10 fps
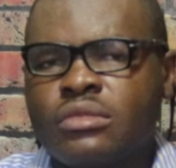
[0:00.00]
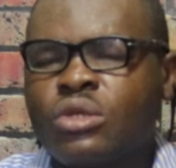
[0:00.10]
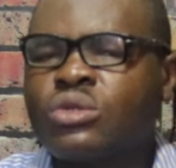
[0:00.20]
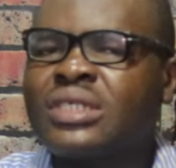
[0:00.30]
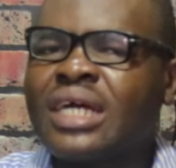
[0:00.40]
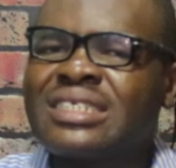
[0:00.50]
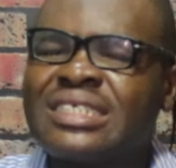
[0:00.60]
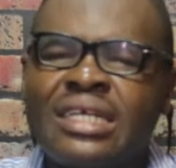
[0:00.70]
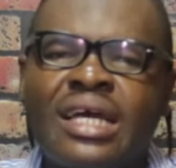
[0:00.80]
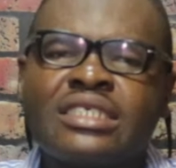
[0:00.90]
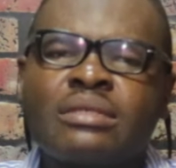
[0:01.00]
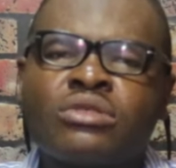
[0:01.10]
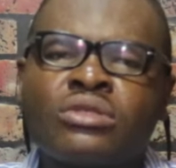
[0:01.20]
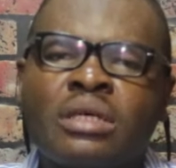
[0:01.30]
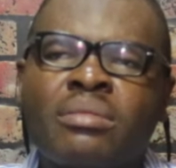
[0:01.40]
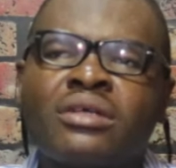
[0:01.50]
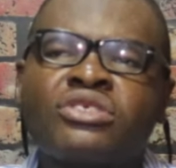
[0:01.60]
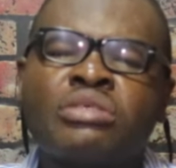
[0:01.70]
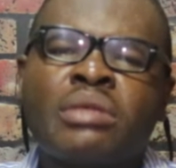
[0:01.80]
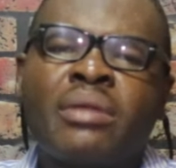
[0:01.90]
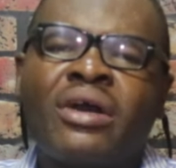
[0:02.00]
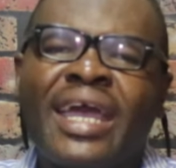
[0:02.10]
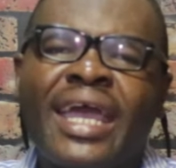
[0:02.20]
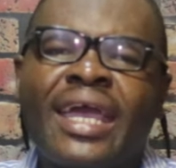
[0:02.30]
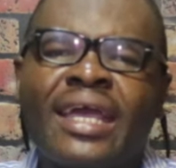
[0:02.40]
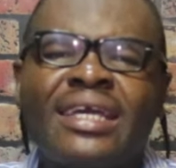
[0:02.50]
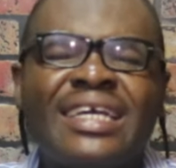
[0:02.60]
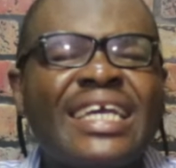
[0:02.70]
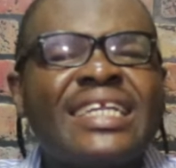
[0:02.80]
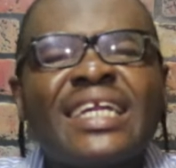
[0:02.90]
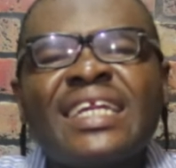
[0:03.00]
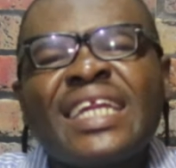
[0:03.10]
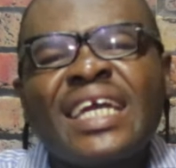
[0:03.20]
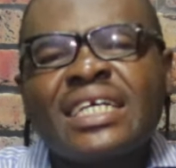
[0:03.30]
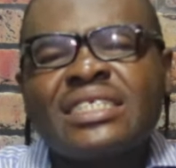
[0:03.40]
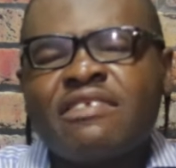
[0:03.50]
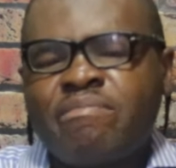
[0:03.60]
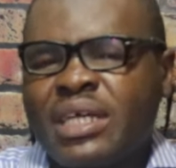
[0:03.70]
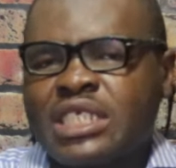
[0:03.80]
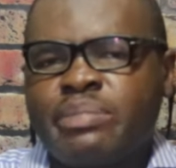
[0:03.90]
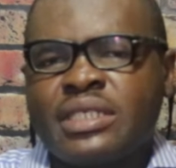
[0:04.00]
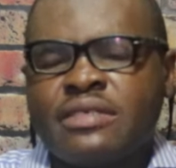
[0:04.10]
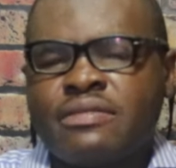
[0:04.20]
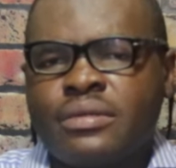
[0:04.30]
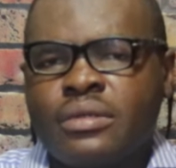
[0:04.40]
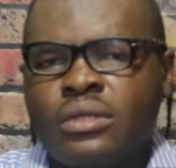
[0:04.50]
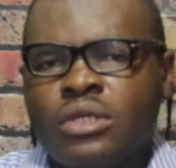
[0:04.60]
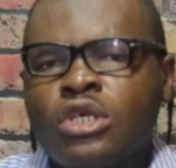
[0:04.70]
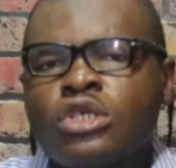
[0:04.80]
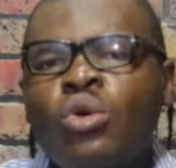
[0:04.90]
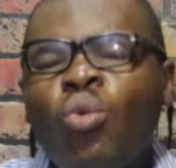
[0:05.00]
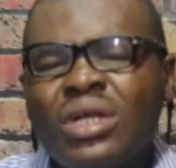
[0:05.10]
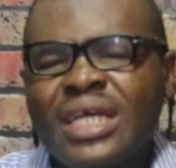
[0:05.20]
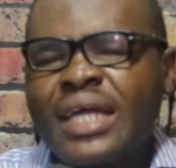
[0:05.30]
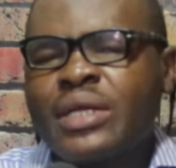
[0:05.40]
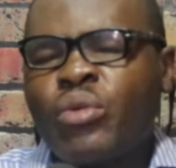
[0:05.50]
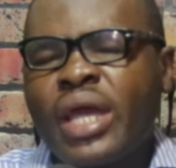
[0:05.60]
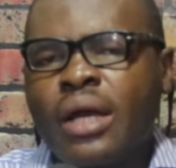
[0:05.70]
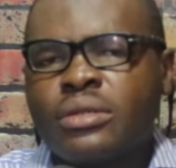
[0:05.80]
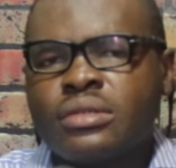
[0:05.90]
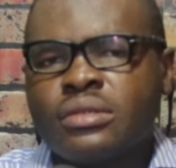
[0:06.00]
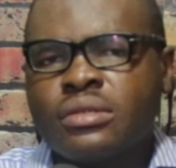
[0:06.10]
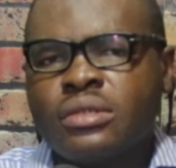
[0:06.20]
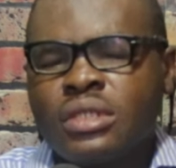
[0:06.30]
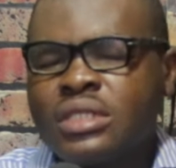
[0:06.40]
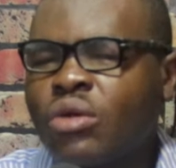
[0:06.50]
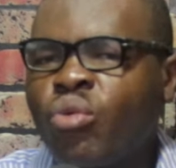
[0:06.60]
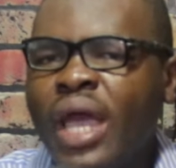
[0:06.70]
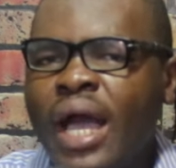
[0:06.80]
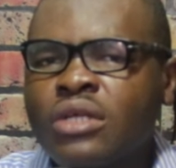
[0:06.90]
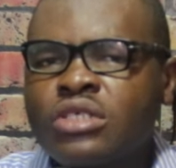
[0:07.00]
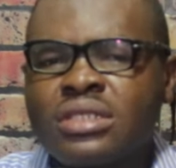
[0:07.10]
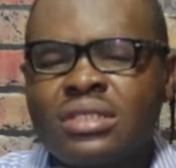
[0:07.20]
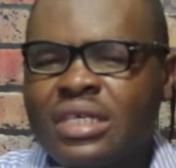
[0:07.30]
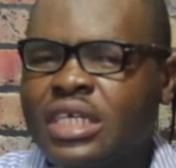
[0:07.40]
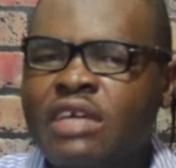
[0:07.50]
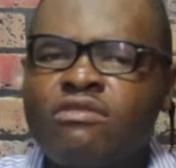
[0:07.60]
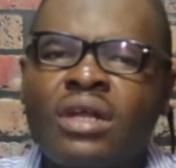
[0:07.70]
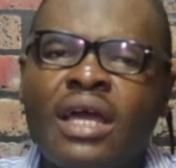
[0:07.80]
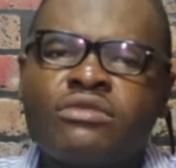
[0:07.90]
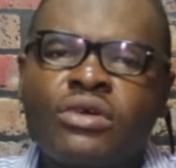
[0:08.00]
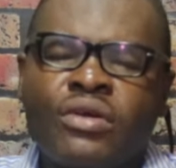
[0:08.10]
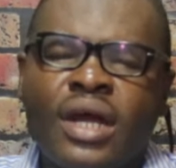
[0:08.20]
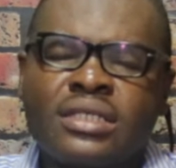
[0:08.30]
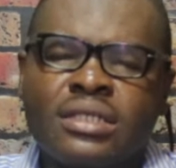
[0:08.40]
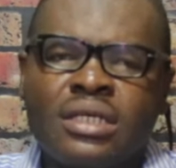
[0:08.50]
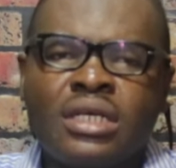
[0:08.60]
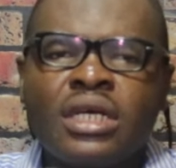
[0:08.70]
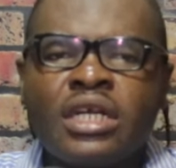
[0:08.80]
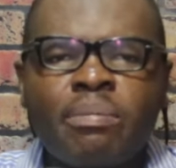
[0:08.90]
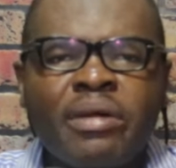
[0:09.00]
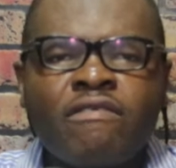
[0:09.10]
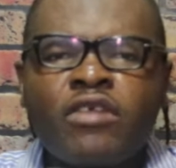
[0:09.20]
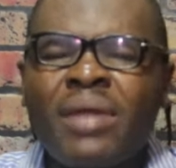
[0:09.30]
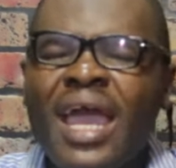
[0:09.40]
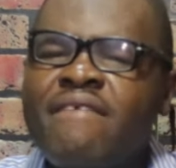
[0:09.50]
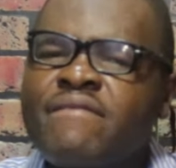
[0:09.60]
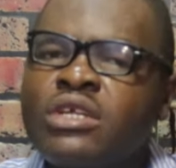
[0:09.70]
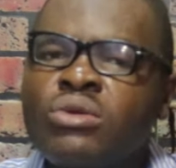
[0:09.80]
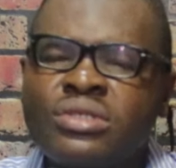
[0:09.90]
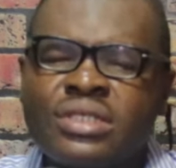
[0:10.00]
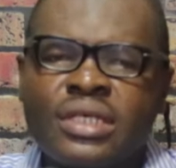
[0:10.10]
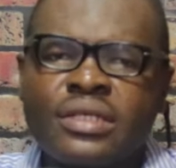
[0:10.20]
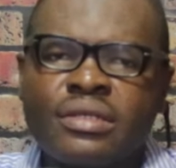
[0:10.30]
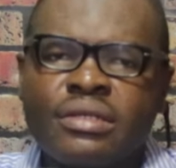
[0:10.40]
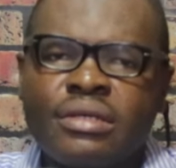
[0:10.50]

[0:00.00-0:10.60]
So those are the general symptoms about dreaming about air in a negative perspective. So what are the way out? The way out is give your life to Christ, repent from every known sin.